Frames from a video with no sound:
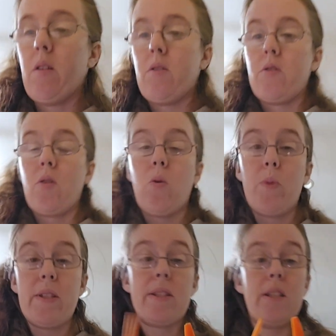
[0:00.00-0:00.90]
Let's go
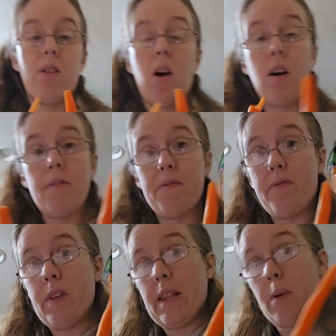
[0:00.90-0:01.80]
rinse these off,
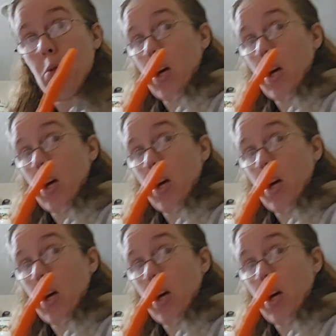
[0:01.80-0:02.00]
and then we'll